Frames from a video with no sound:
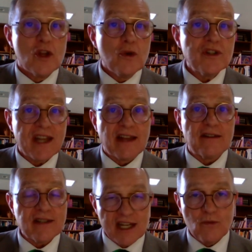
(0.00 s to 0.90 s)
whose
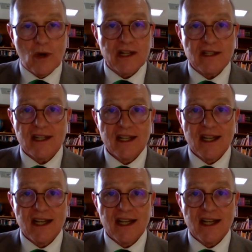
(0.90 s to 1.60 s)
sandals he was